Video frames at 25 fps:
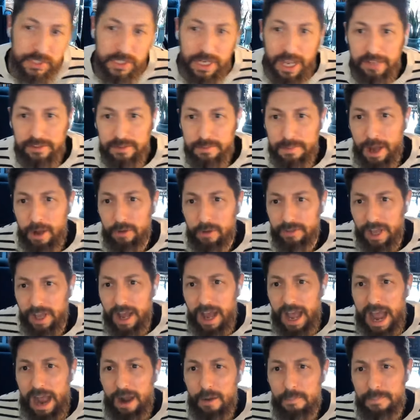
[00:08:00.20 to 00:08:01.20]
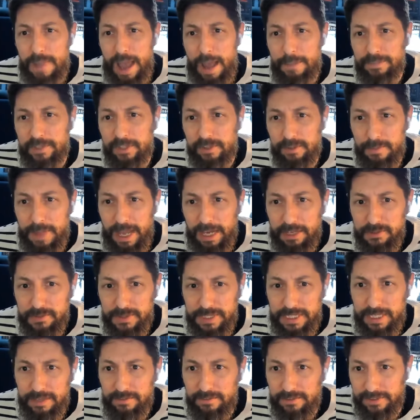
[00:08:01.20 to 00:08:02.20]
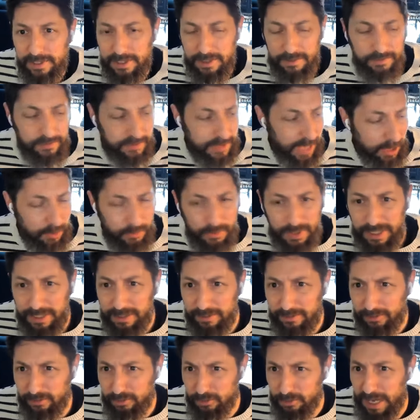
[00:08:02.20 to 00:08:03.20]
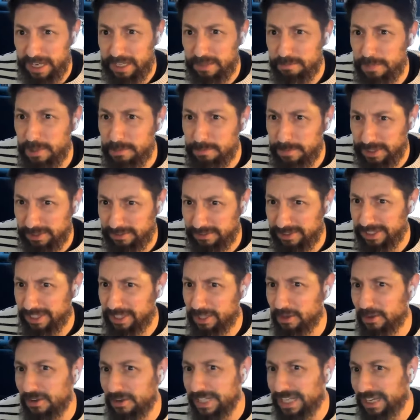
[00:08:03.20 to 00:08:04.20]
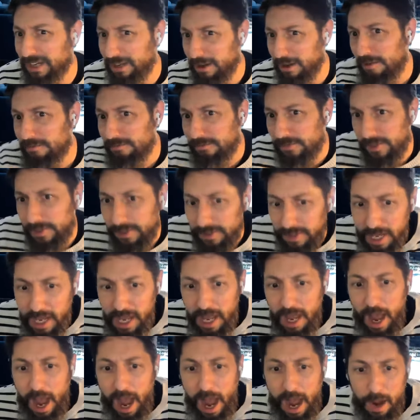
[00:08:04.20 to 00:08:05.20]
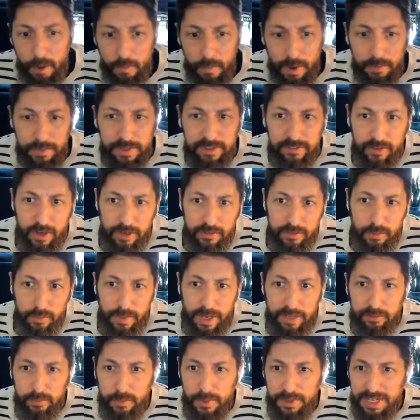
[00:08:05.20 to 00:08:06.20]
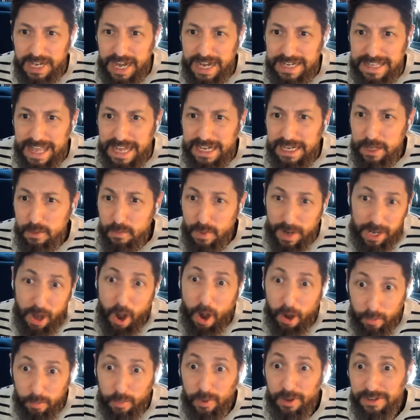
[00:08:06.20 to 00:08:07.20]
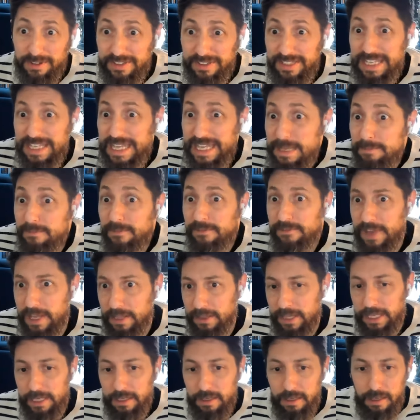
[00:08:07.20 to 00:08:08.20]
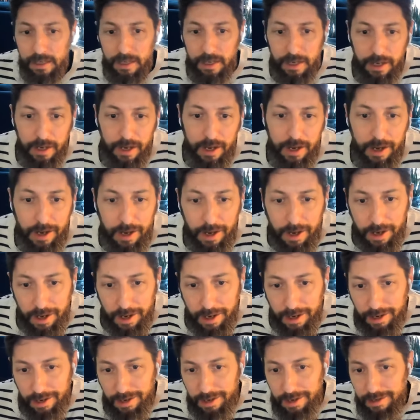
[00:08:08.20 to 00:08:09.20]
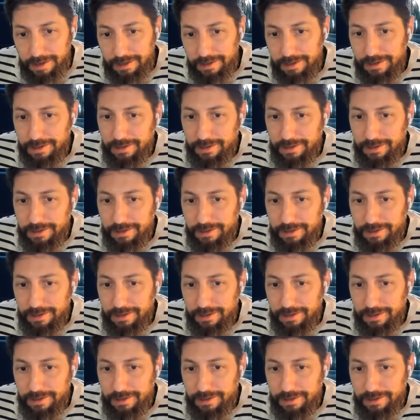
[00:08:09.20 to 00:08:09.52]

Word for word: you guys, about uh, how baptism actually gives gives not only strength but but security and comfort uh, when we start to wrestle with an identity when our works keep failing. Mm.